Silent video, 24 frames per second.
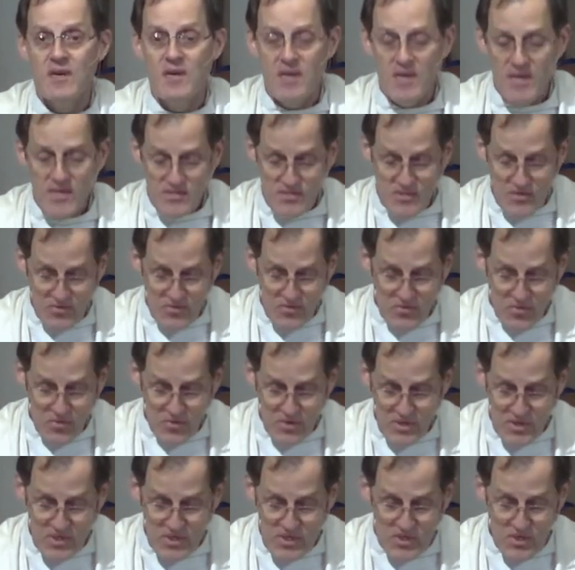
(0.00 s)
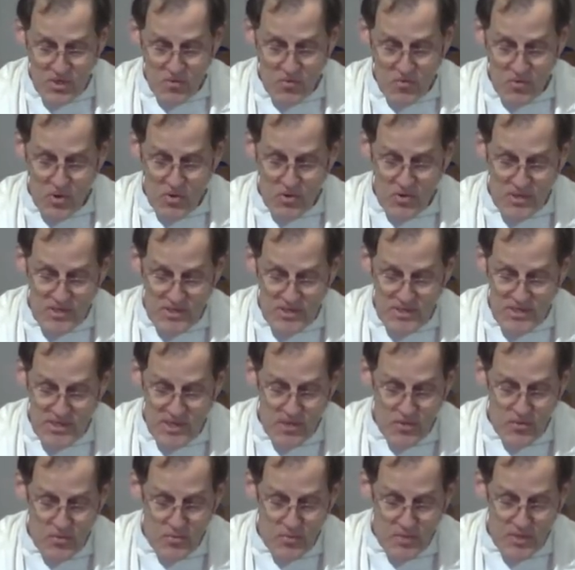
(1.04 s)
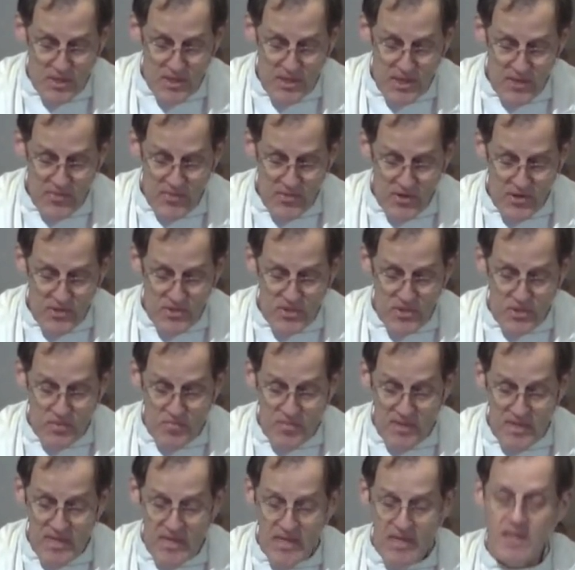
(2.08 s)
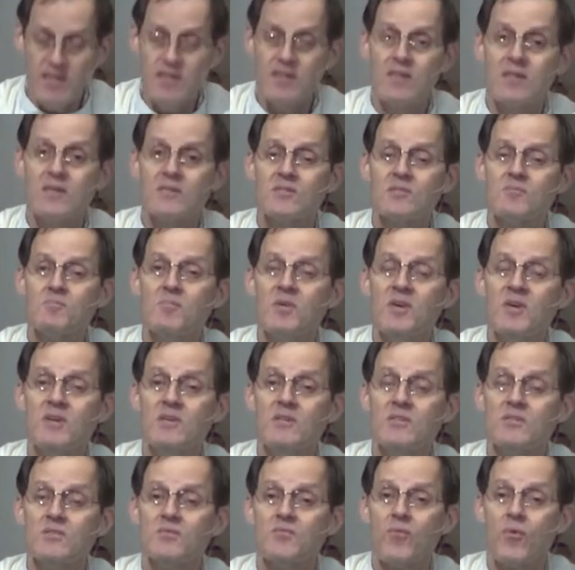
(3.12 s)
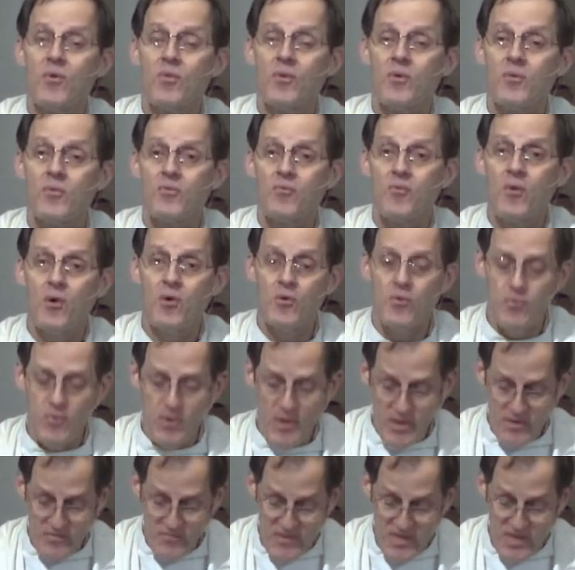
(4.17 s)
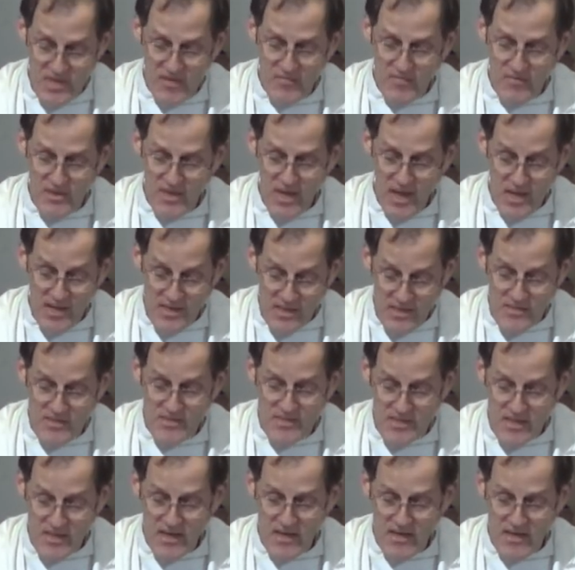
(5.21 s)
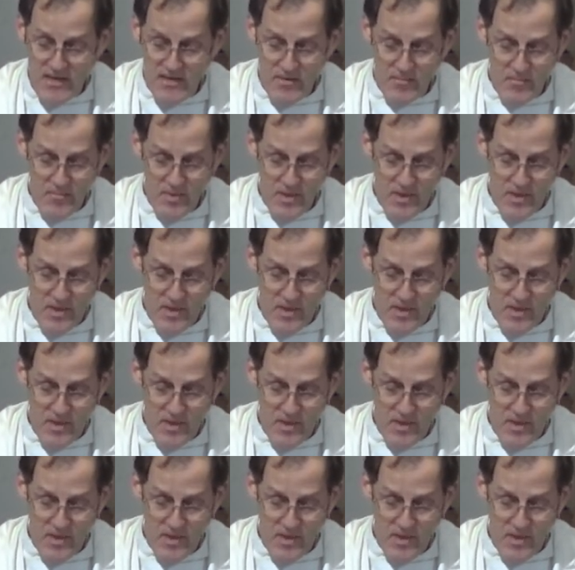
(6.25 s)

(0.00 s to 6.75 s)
His authority shall grow continually, and there shall be endless peace for the throne of David and his kingdom